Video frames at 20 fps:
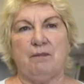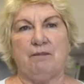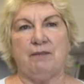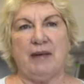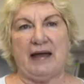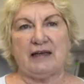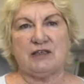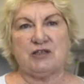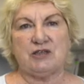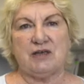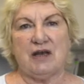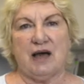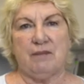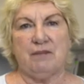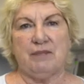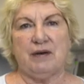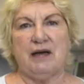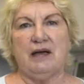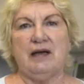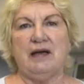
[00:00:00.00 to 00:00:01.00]
batch
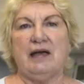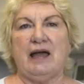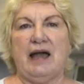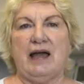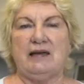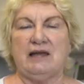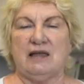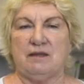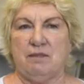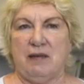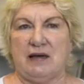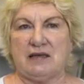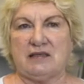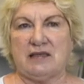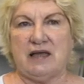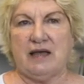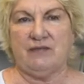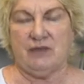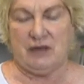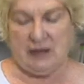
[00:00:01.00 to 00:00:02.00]
number and it must
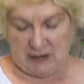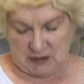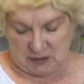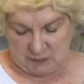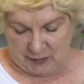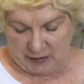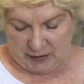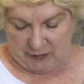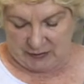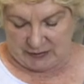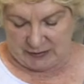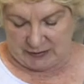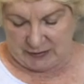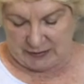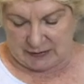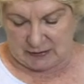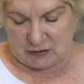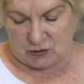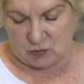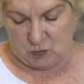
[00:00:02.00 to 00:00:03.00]
have an expiry
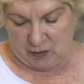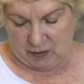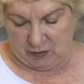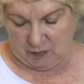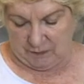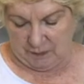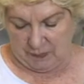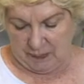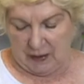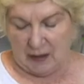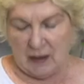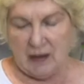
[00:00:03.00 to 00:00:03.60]
date as well.